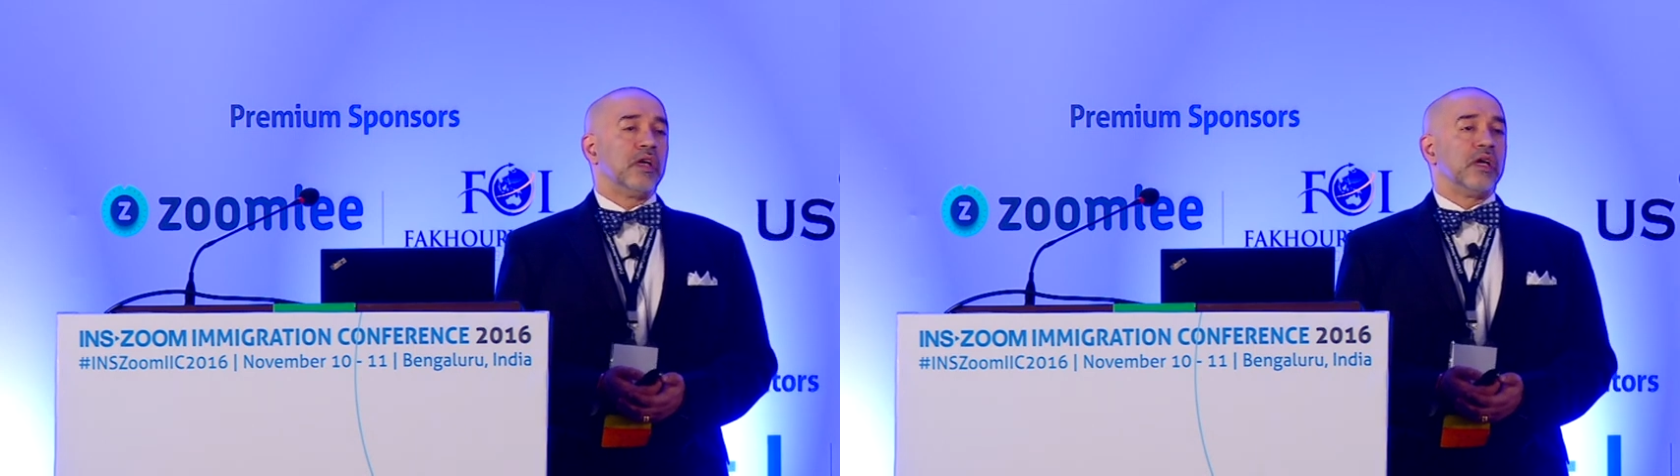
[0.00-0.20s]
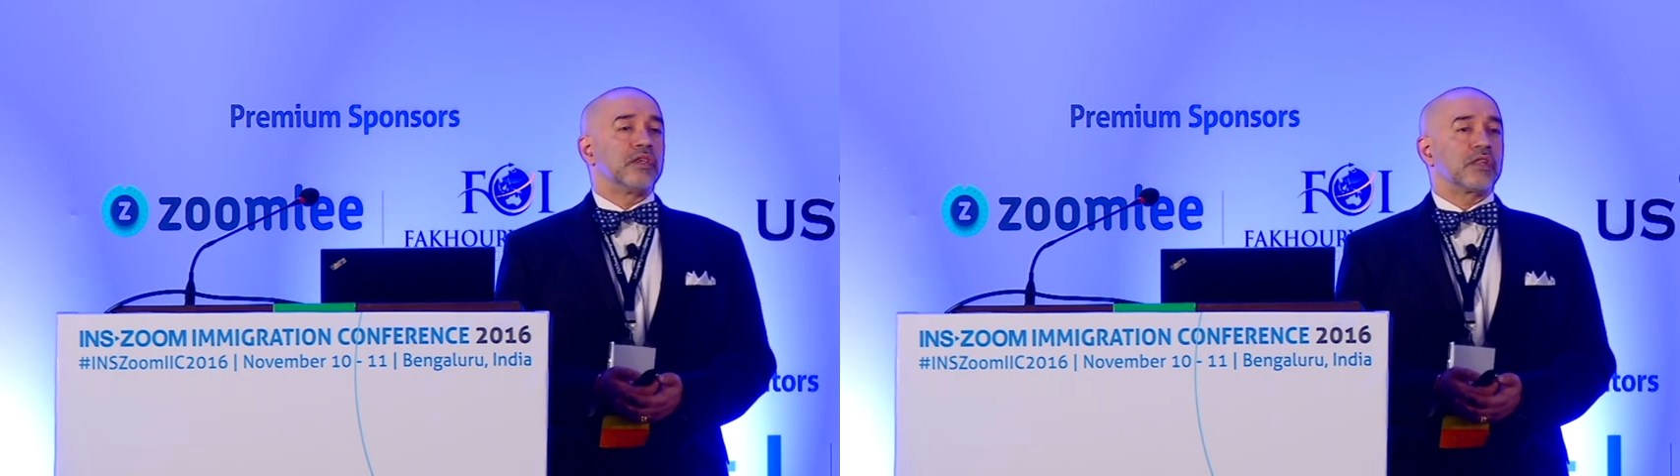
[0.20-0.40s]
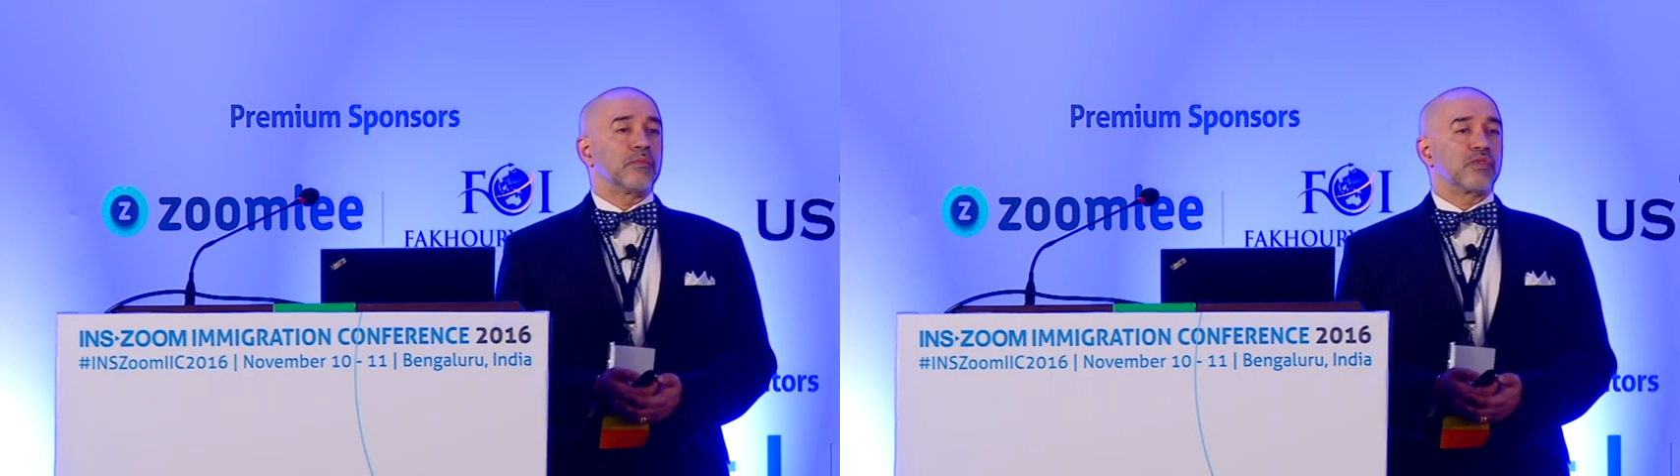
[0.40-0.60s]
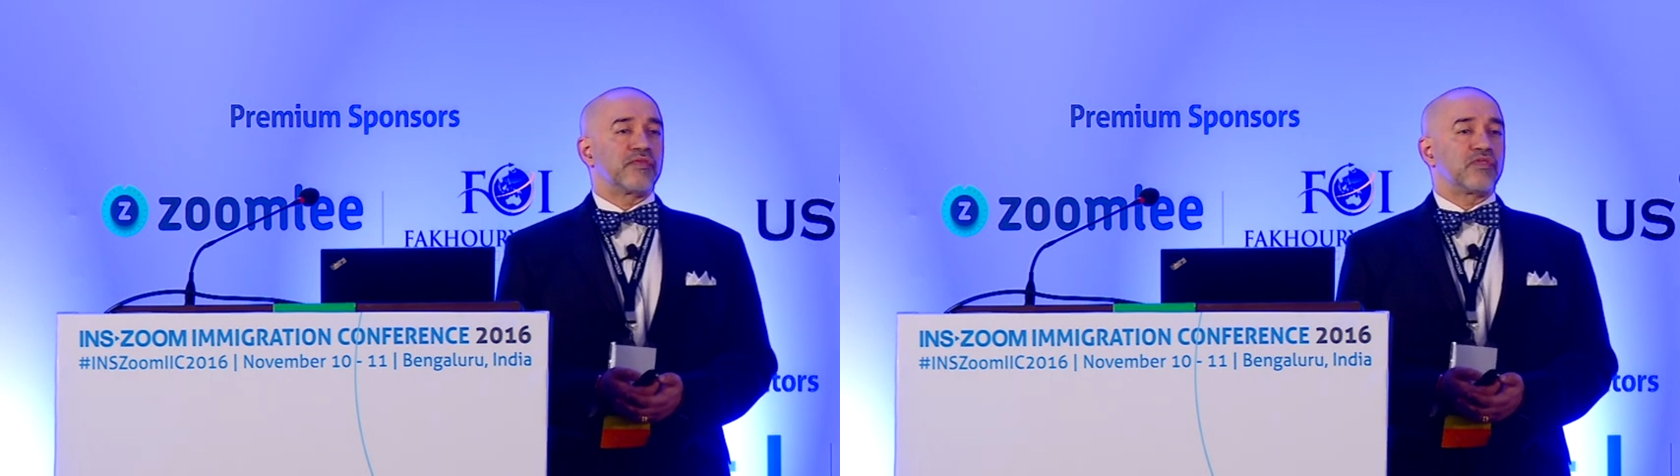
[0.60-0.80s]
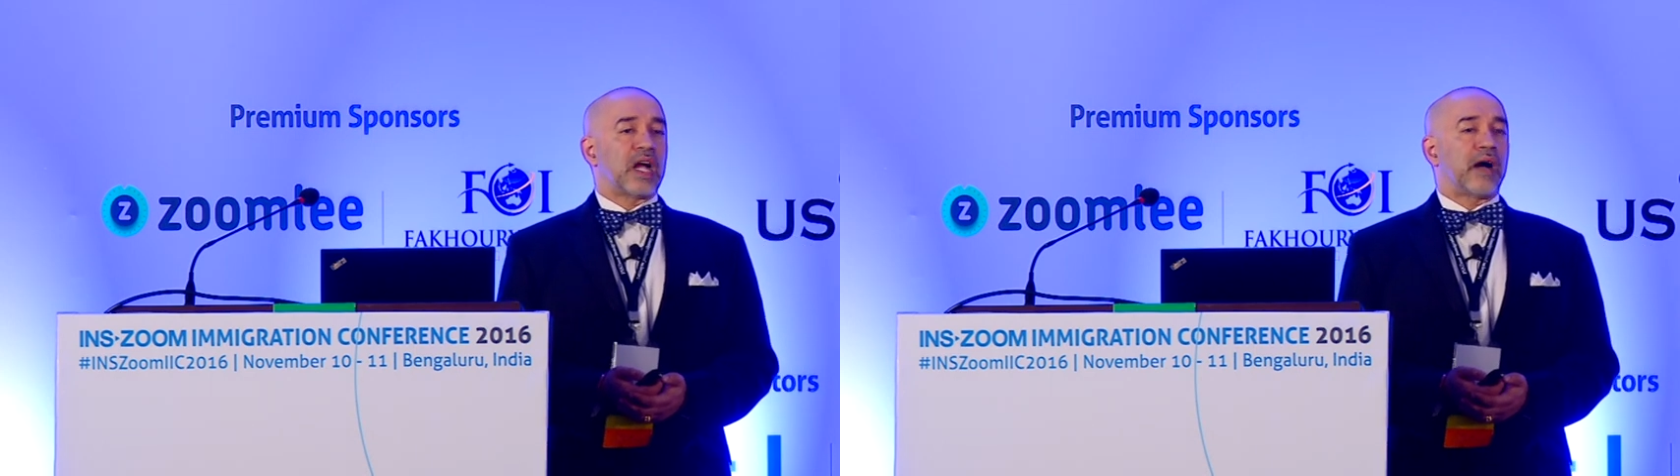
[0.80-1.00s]
in terms of
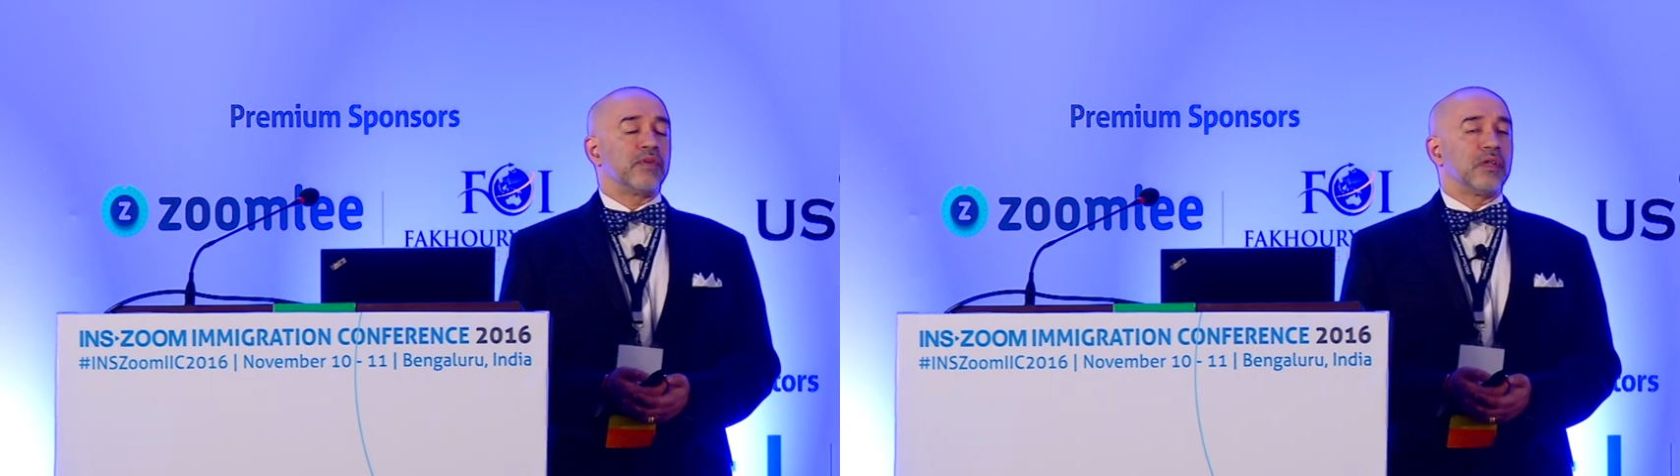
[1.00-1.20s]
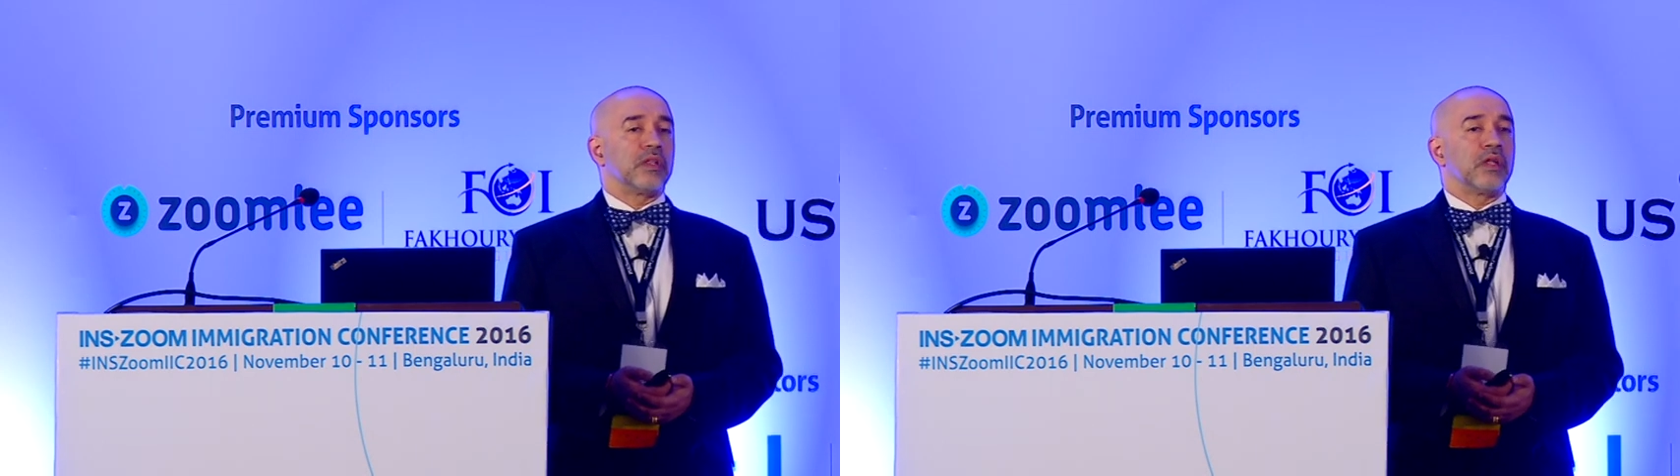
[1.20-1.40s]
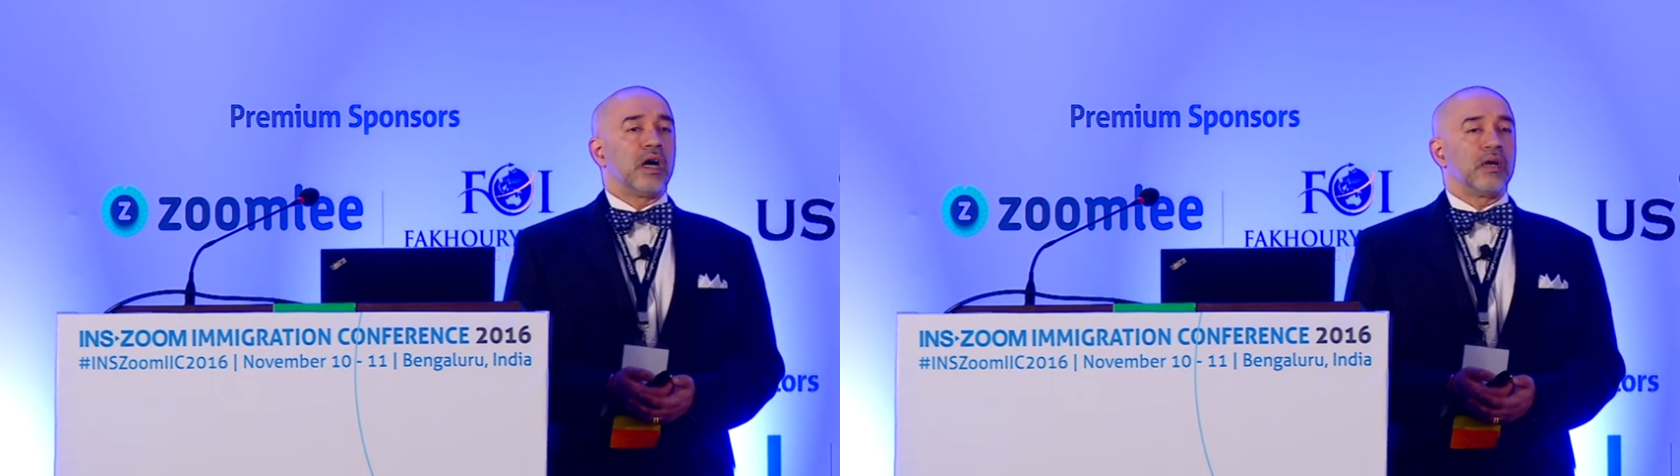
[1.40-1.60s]
travel